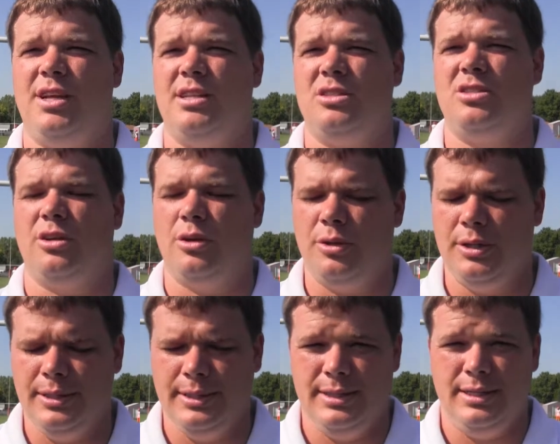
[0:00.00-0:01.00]
ends. So
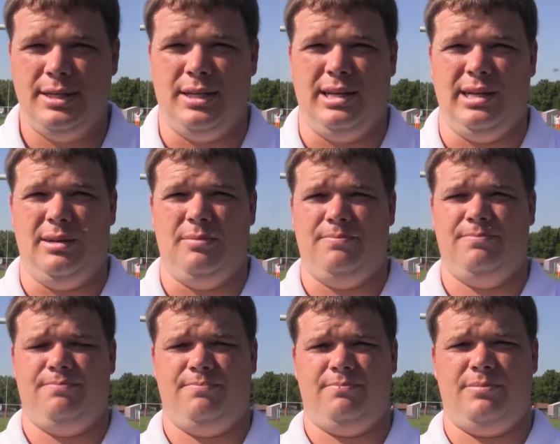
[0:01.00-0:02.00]

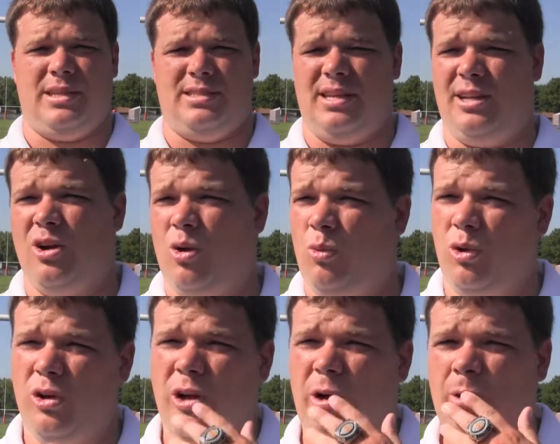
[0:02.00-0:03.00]
as they go, we'll
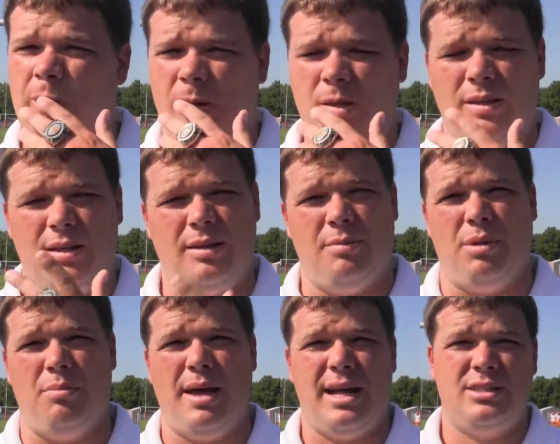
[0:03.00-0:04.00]
go. But
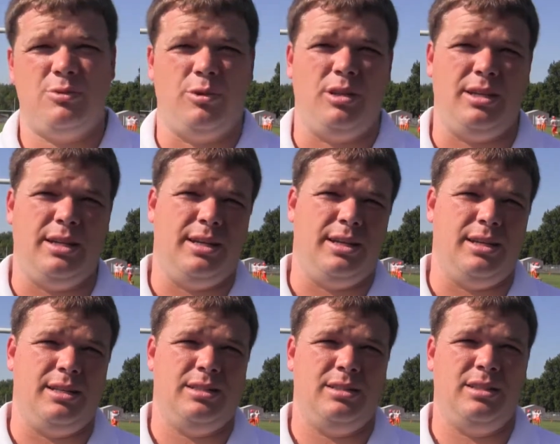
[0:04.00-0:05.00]
Matt's really,
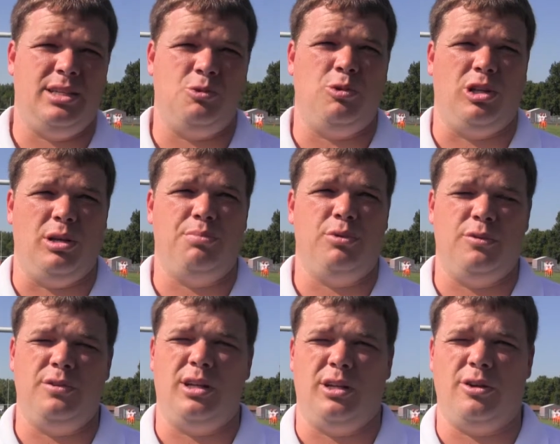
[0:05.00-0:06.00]
he's really improved
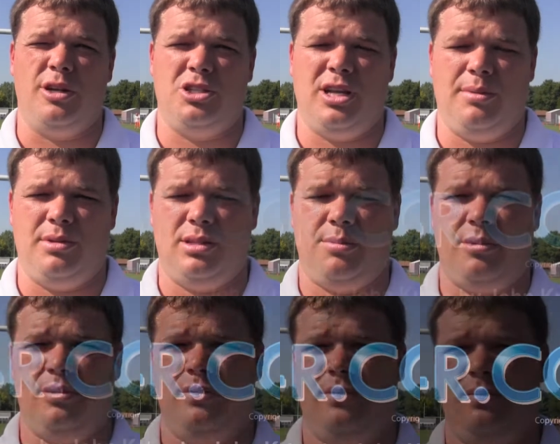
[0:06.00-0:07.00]
and done a great job this
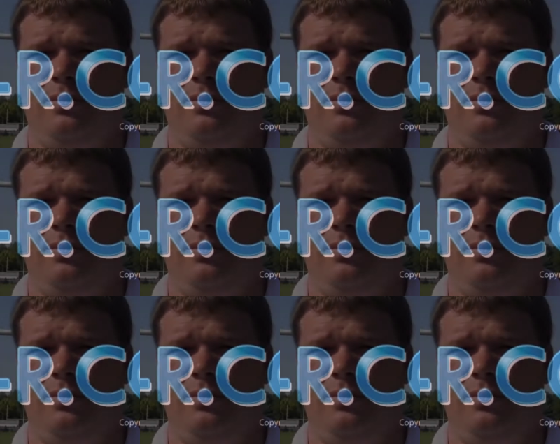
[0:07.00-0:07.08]
summer.